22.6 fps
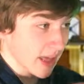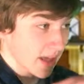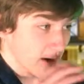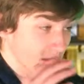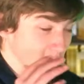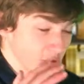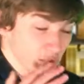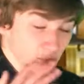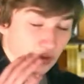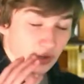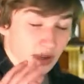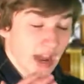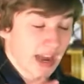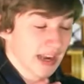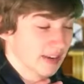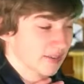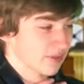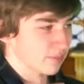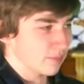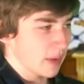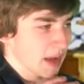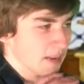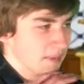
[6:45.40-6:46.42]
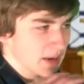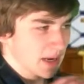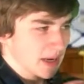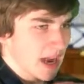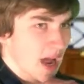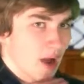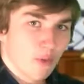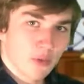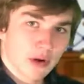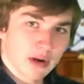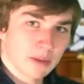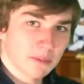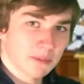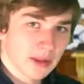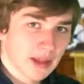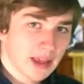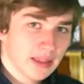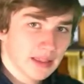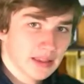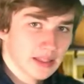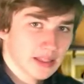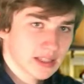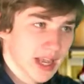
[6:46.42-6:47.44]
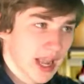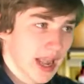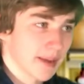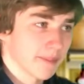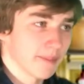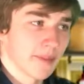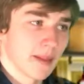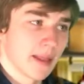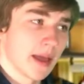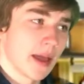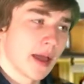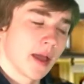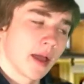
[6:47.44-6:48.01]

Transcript: that also kind of made me not want to play this game.